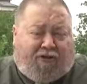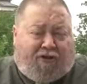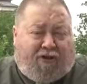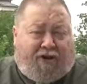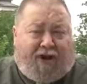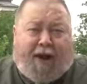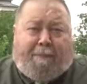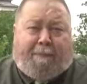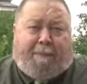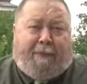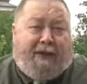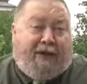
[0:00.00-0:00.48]
They're
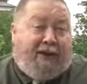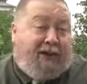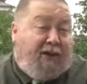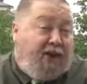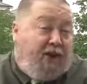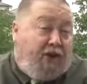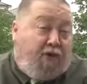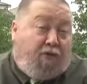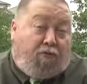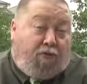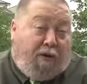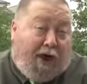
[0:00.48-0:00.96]
not being
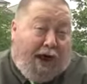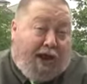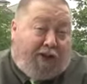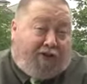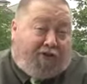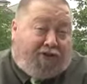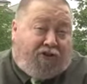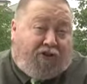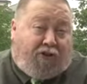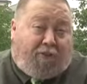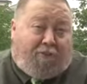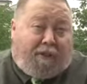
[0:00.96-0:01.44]

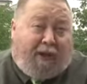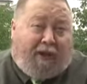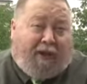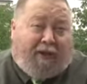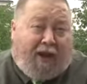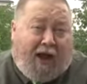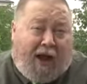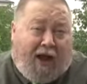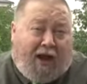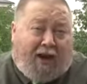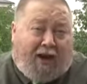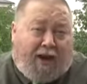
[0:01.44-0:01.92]
irrational by
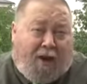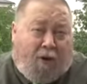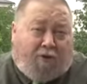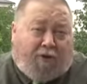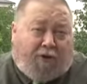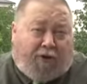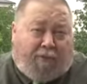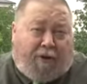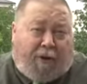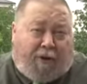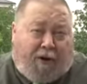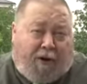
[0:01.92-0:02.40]
not
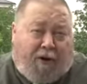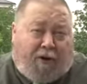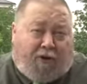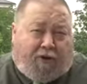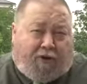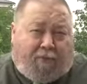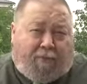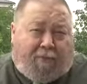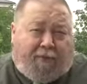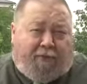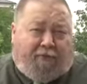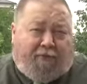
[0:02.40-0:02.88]
holding my
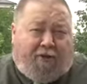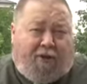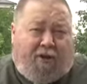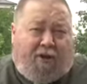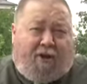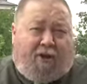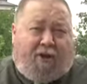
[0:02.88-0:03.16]
arguments.